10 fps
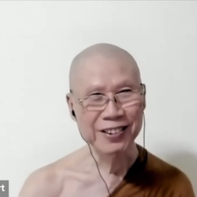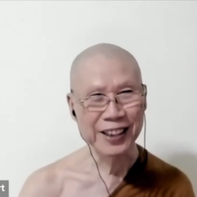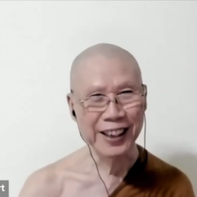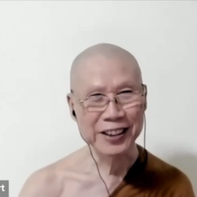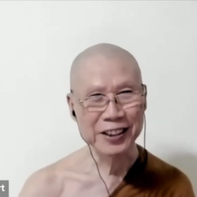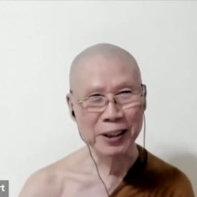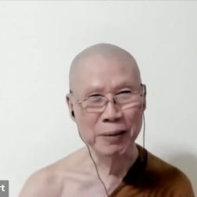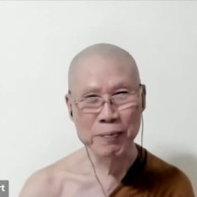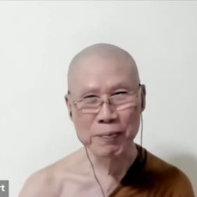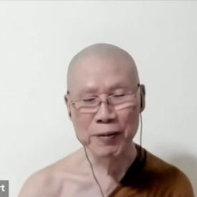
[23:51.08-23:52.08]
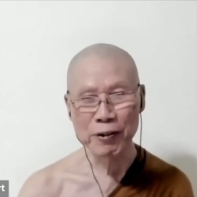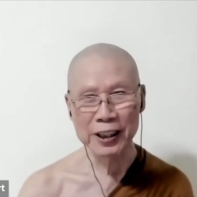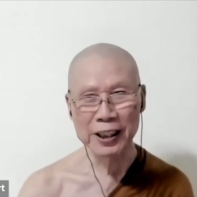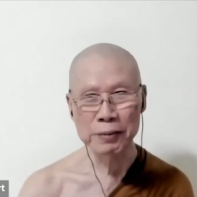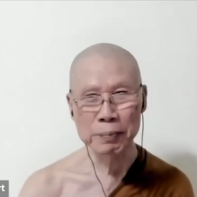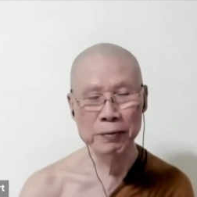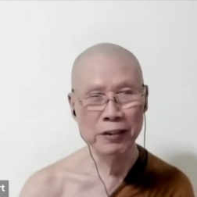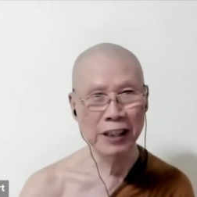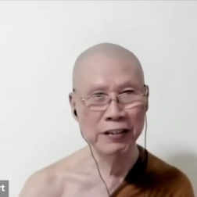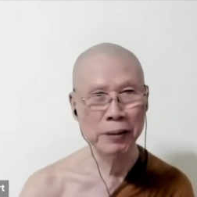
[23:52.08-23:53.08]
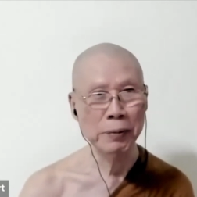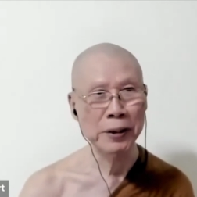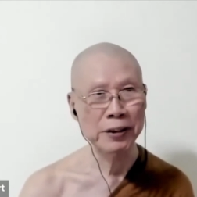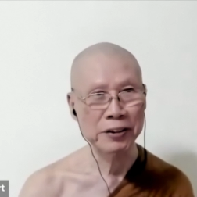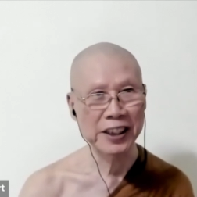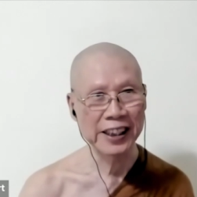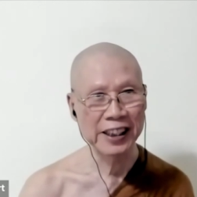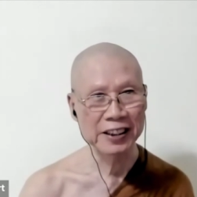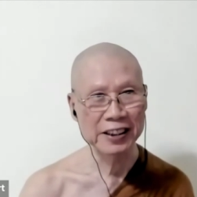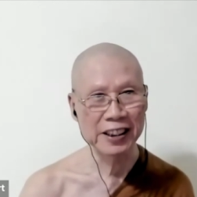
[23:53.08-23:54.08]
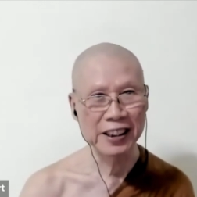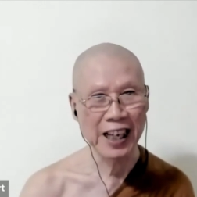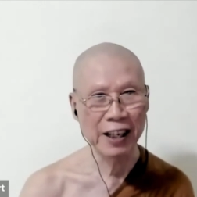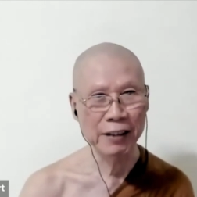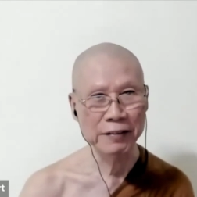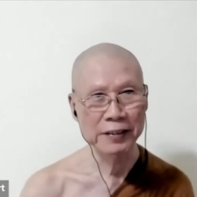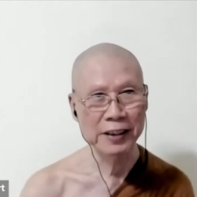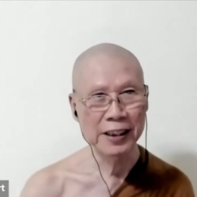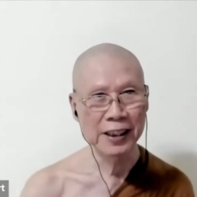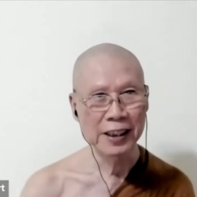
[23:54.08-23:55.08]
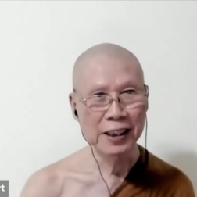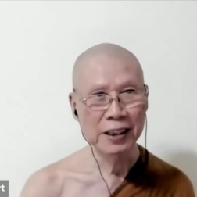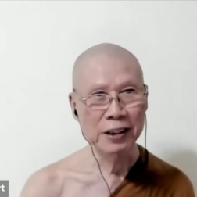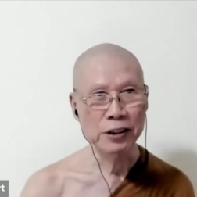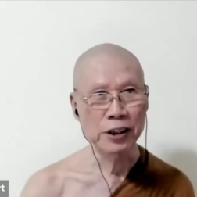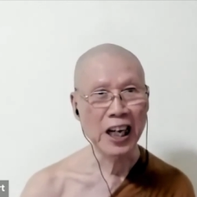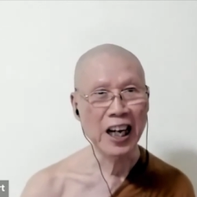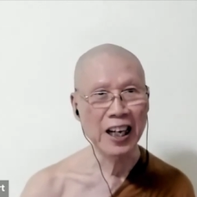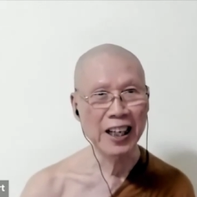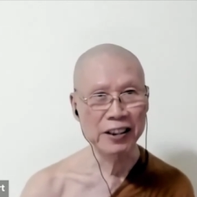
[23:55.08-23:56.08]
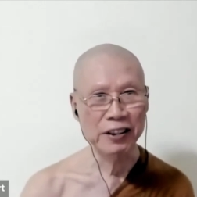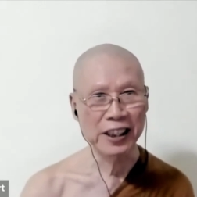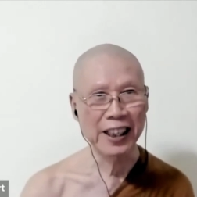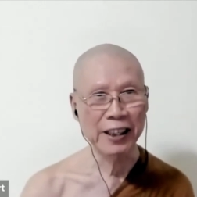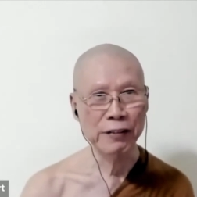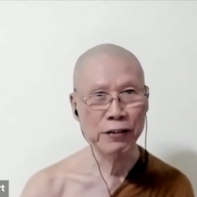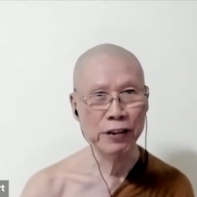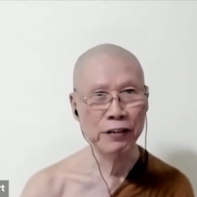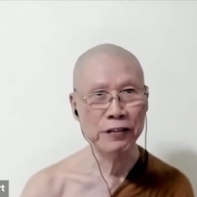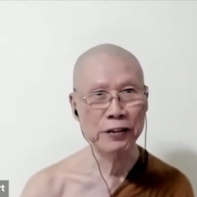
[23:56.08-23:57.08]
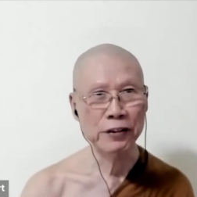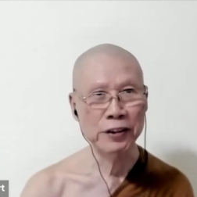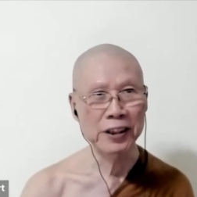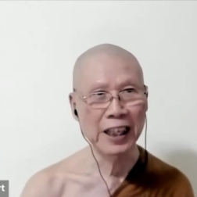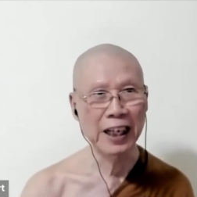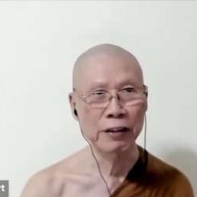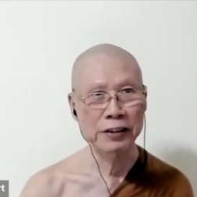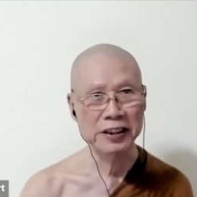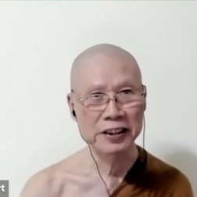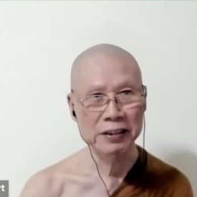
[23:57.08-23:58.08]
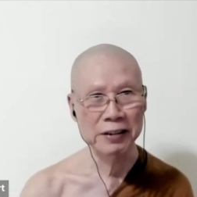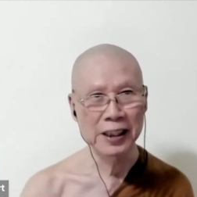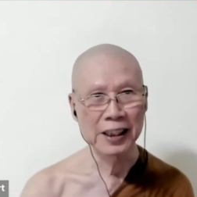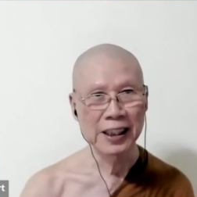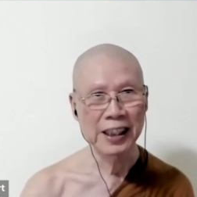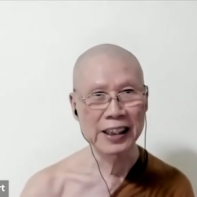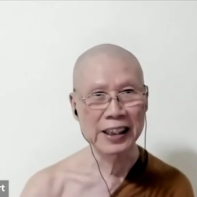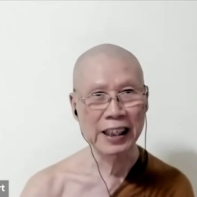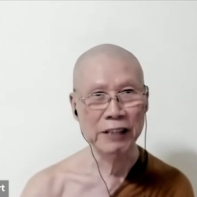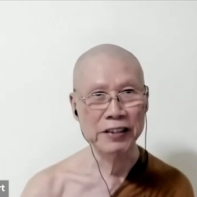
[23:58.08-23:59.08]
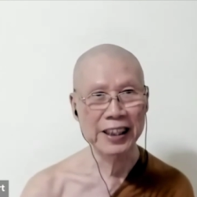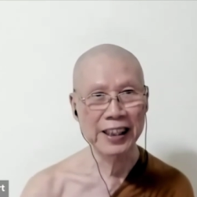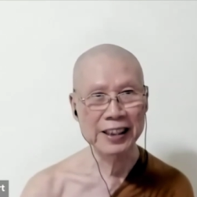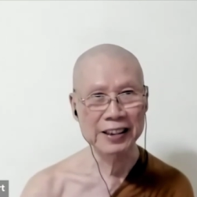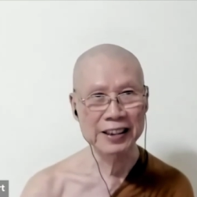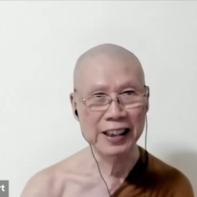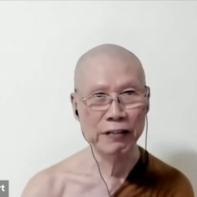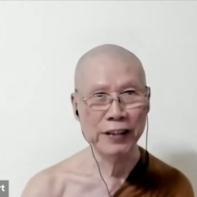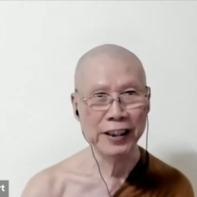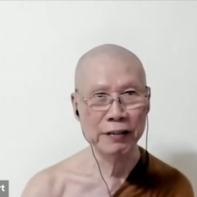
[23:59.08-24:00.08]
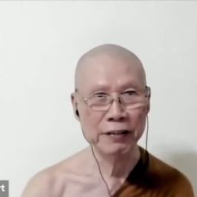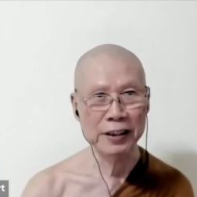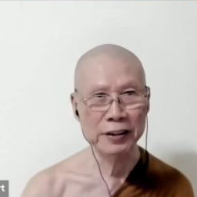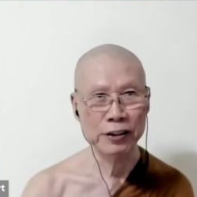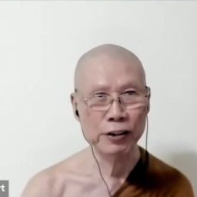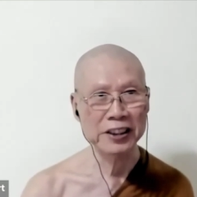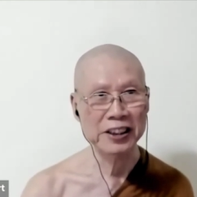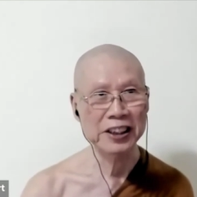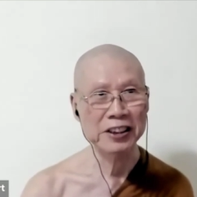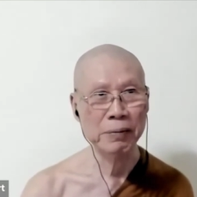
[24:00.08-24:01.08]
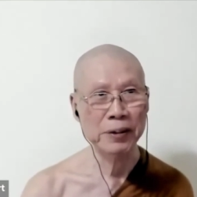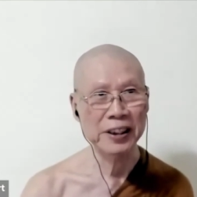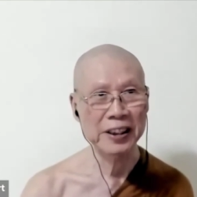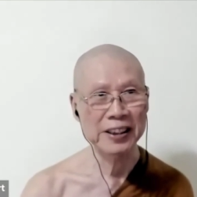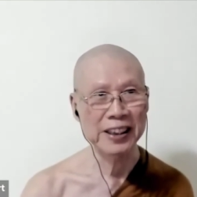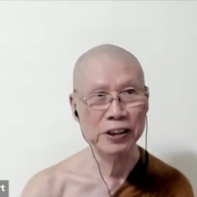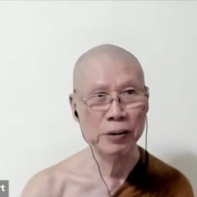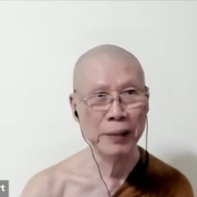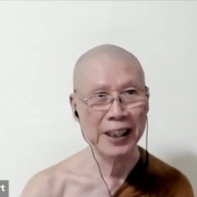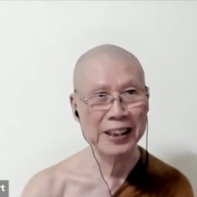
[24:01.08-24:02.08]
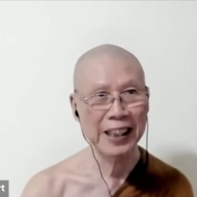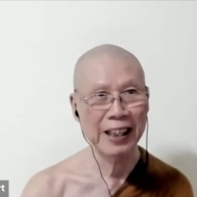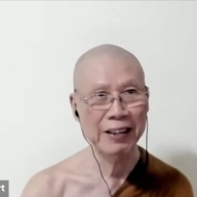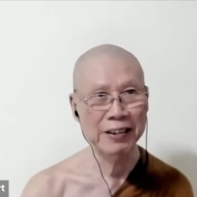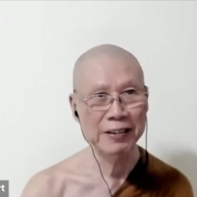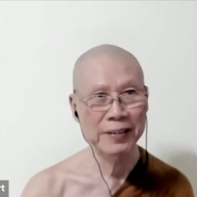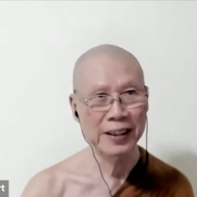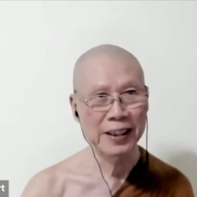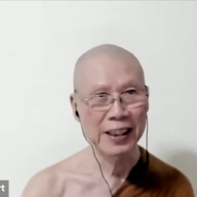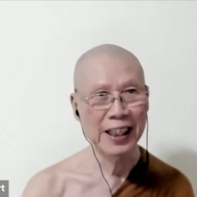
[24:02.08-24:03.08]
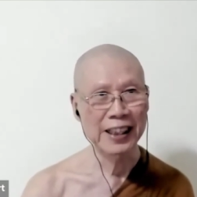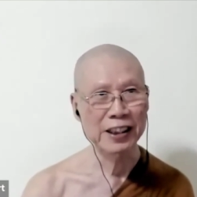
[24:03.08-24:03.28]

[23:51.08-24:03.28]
to take some whatever, whatever pills they have. You're high, you're high for a few hours. And then after that, the effect of the drugs disappear. Then you're back down. Mm.